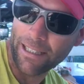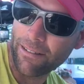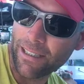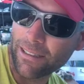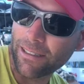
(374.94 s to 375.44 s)

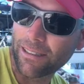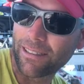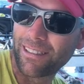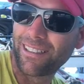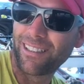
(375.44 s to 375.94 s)
everything's
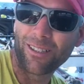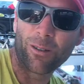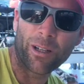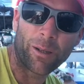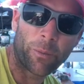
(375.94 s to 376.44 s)

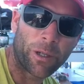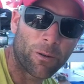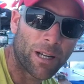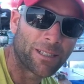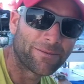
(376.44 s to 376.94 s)
working pretty
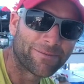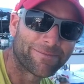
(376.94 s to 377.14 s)
well.